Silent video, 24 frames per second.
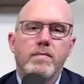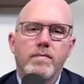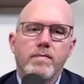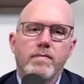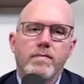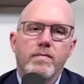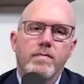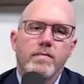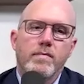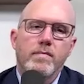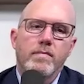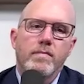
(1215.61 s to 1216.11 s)

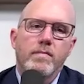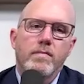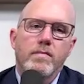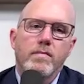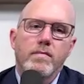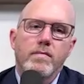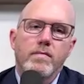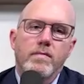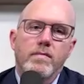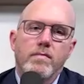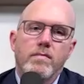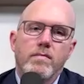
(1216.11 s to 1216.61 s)

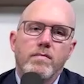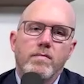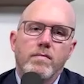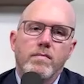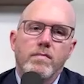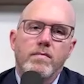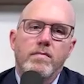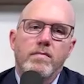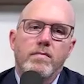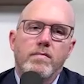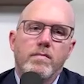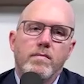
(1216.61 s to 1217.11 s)

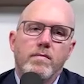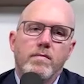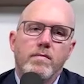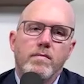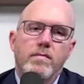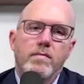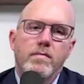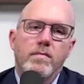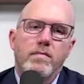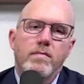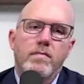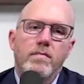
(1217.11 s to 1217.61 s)

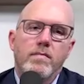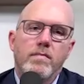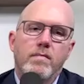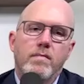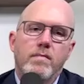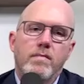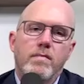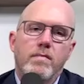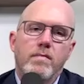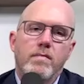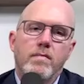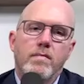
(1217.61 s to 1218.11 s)

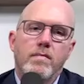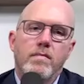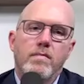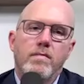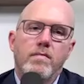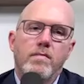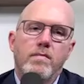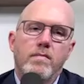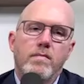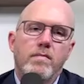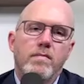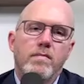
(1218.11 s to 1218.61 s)

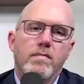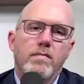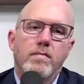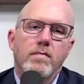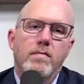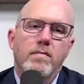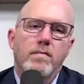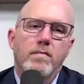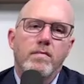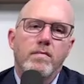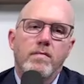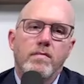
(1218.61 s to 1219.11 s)

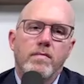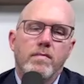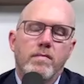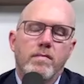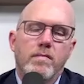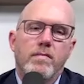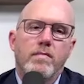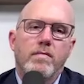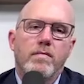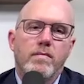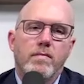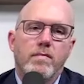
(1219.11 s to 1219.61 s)

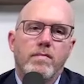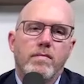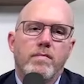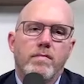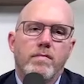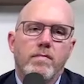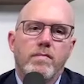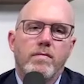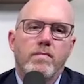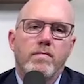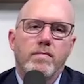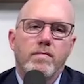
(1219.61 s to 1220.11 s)

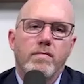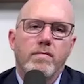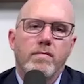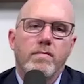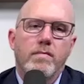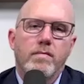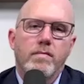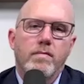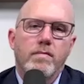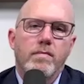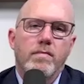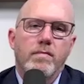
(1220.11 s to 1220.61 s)

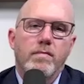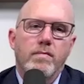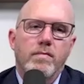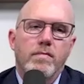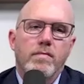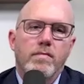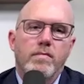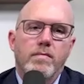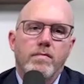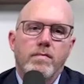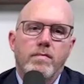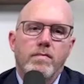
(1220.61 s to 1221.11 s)

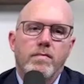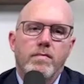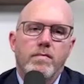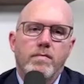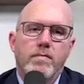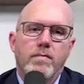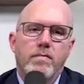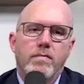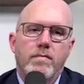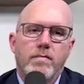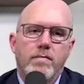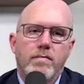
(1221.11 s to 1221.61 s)

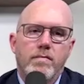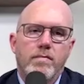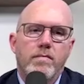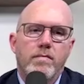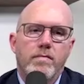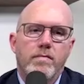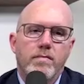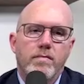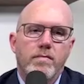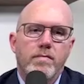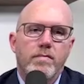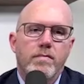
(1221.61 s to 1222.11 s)

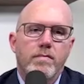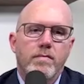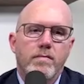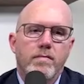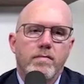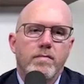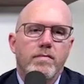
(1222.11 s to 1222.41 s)
The person shown says nothing.